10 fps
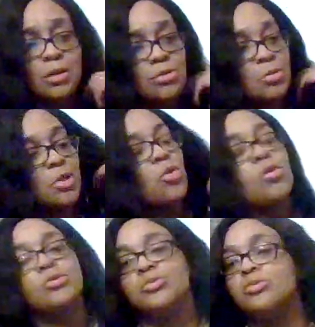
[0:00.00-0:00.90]
you've been
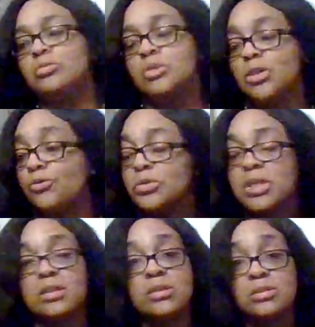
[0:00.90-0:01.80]
going through different
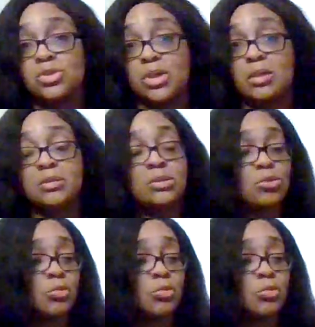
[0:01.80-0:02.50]
things and the changes